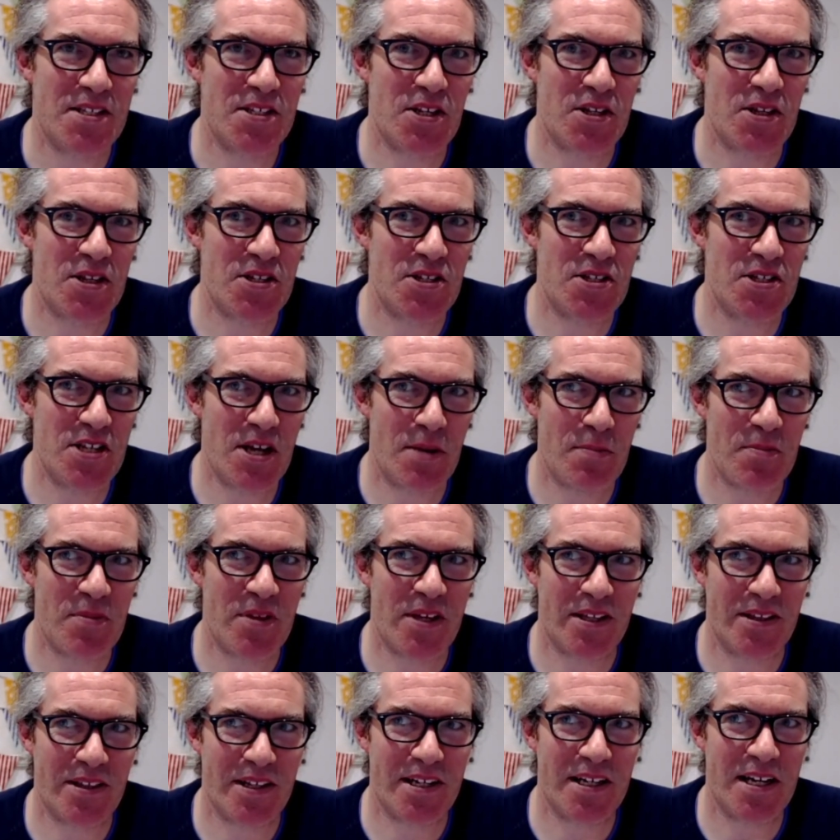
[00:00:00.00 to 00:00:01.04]
there's
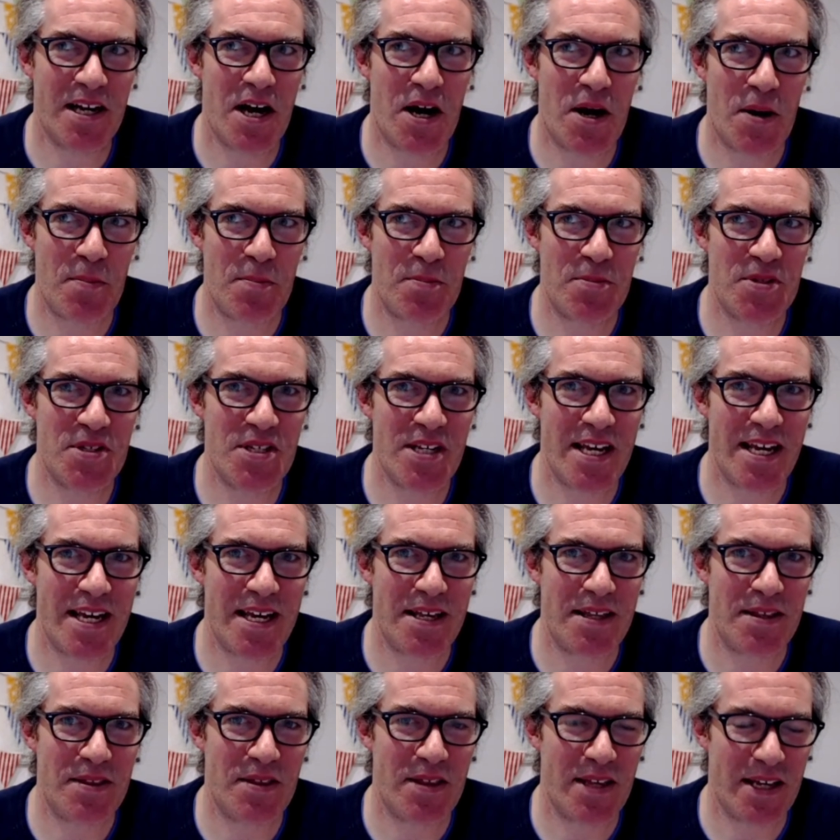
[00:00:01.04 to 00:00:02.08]
something that comes
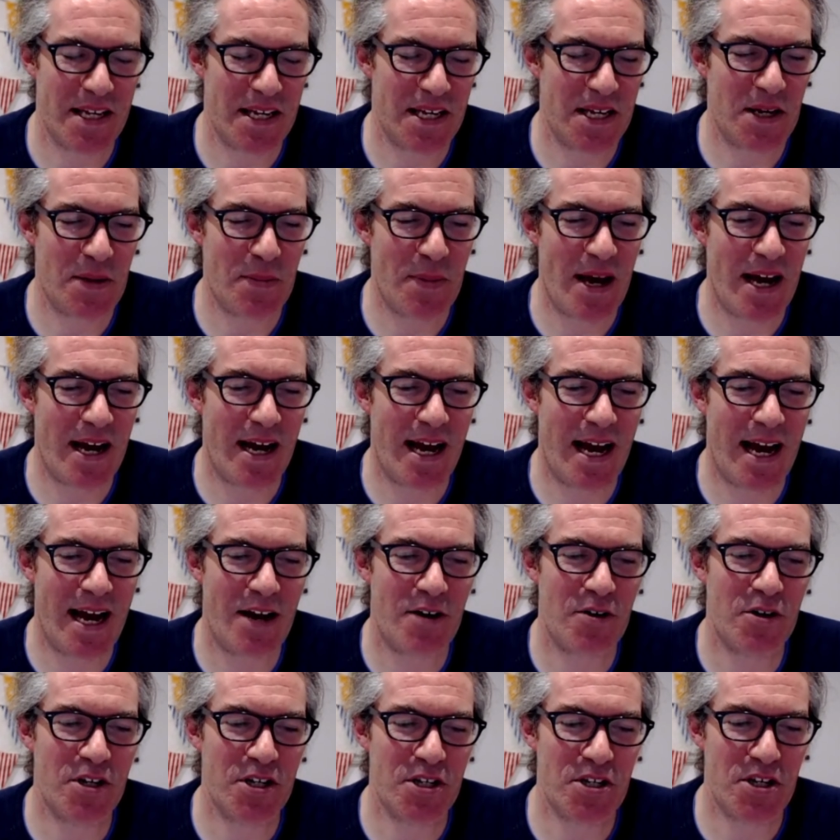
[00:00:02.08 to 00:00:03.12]
in thinking about
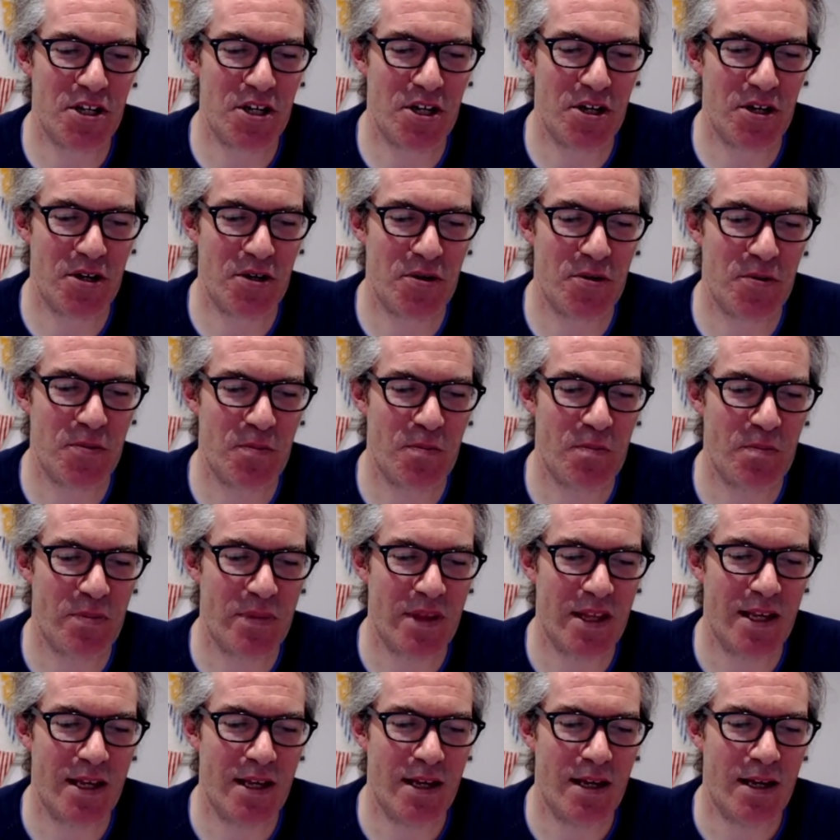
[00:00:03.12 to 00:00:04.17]
how can you
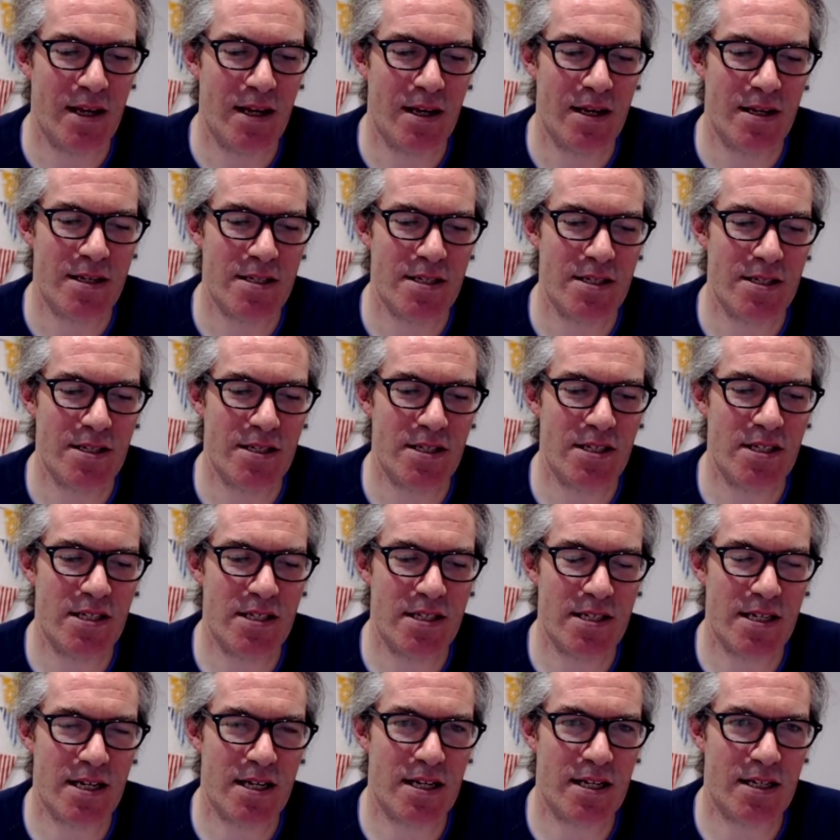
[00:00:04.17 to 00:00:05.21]

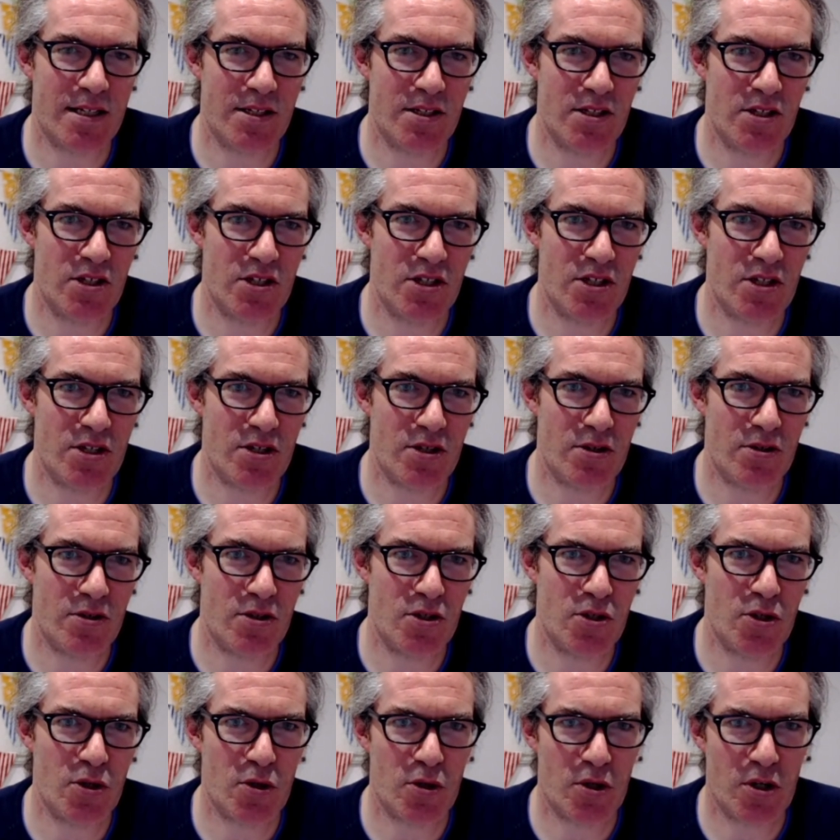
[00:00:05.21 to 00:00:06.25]
start to
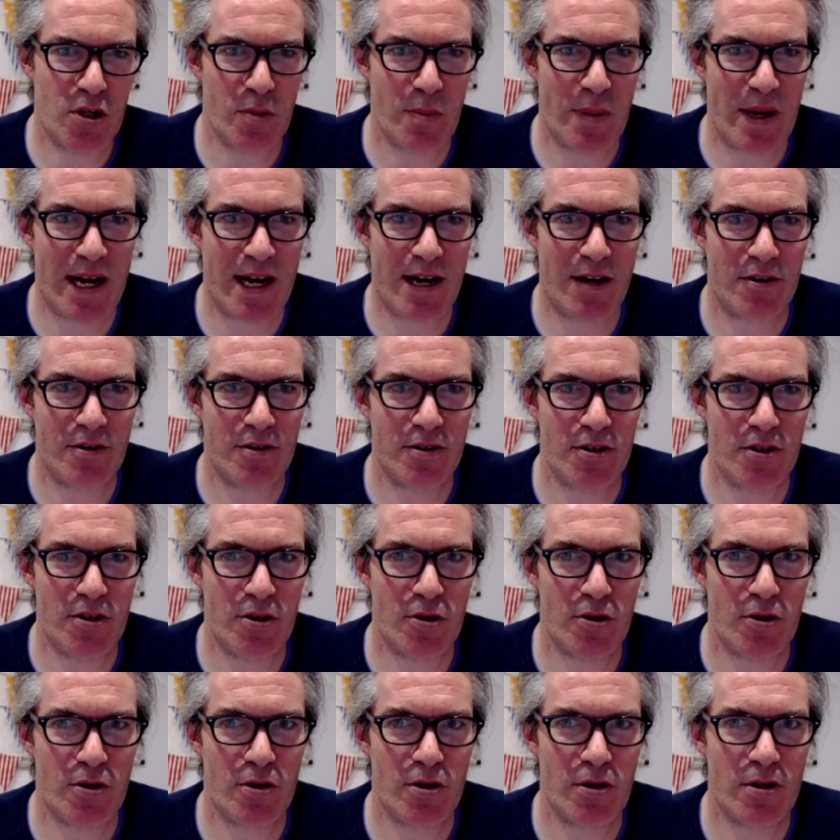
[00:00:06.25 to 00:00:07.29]
talk about
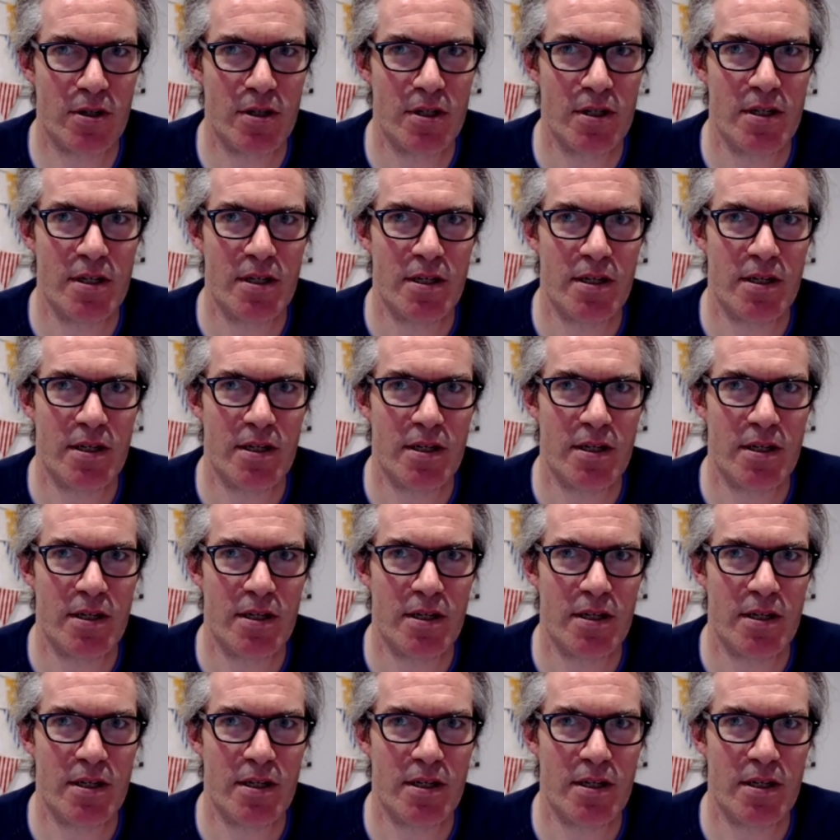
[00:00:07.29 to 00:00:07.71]
your